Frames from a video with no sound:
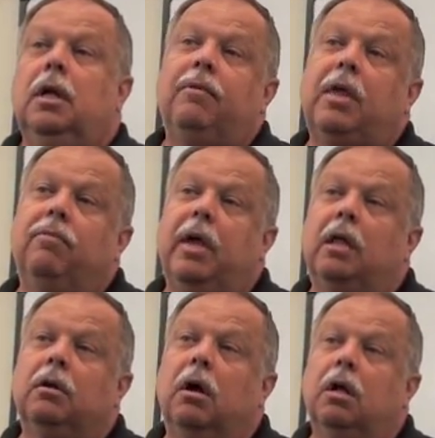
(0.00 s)
You have to have the
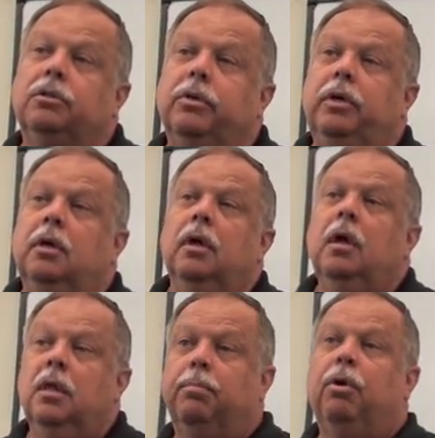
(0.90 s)
alcohol so
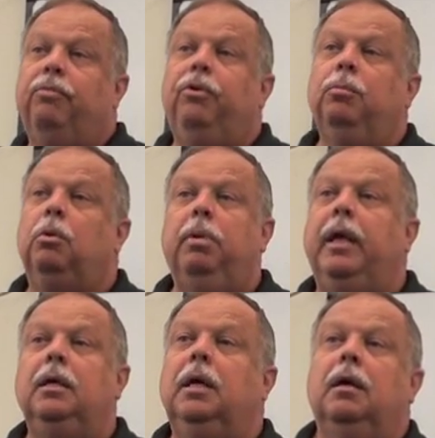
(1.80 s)
the perfume will
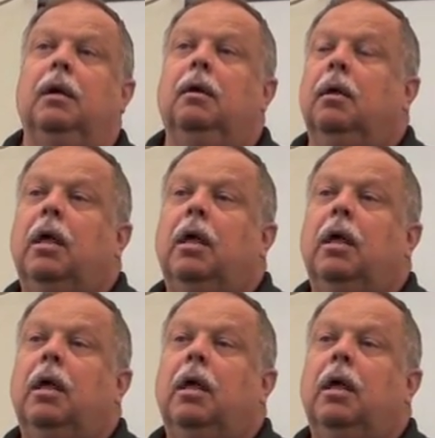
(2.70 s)
blend in.